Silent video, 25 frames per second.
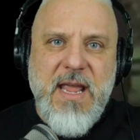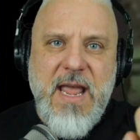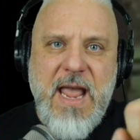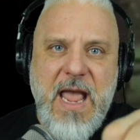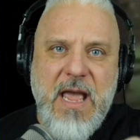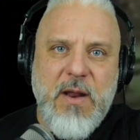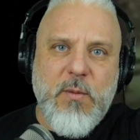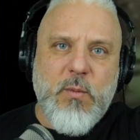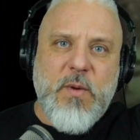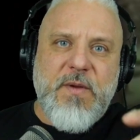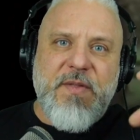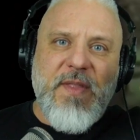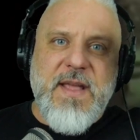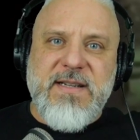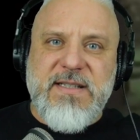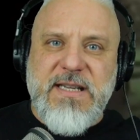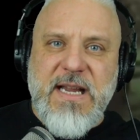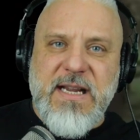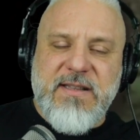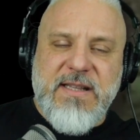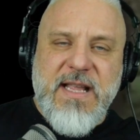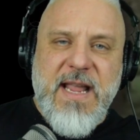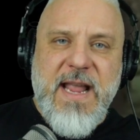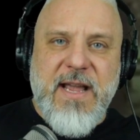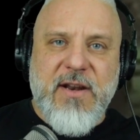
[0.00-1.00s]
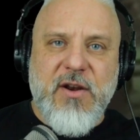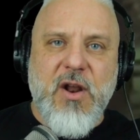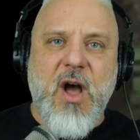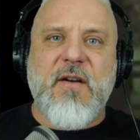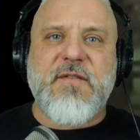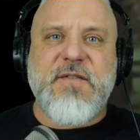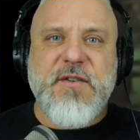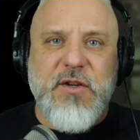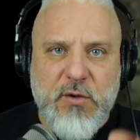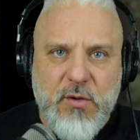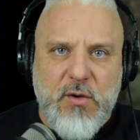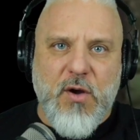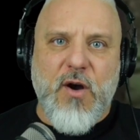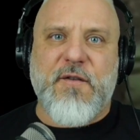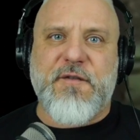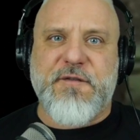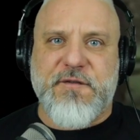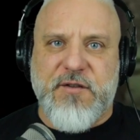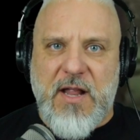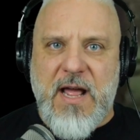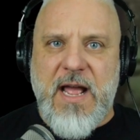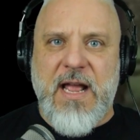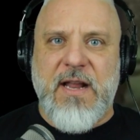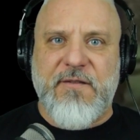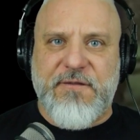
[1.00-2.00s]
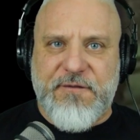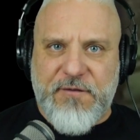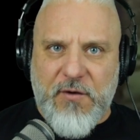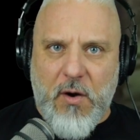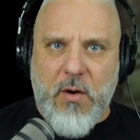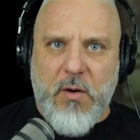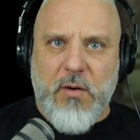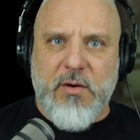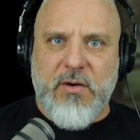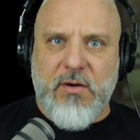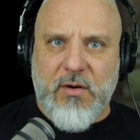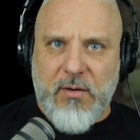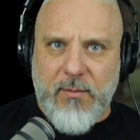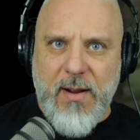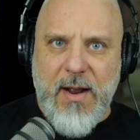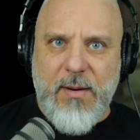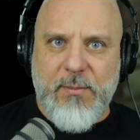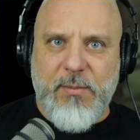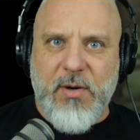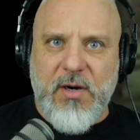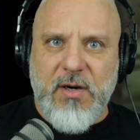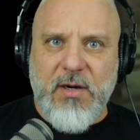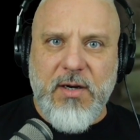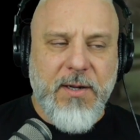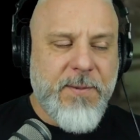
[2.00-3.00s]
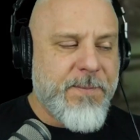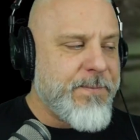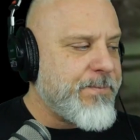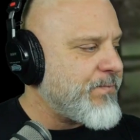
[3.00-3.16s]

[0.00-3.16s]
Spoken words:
And when they take the hand off, you go flying forward. Remember?